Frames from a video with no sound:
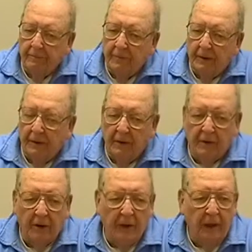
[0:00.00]
well,
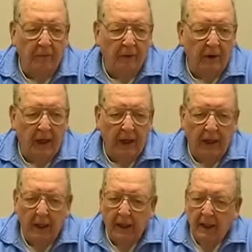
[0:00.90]
there's a name for that,
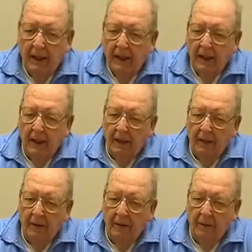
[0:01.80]

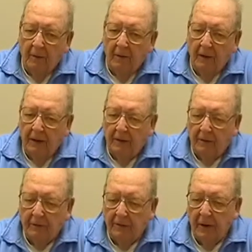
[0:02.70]
uh, where they
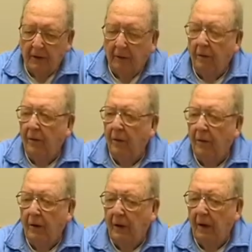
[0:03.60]
send the crew,
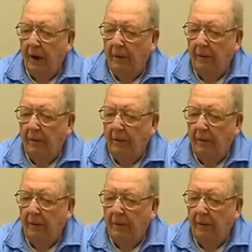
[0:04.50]
the uh,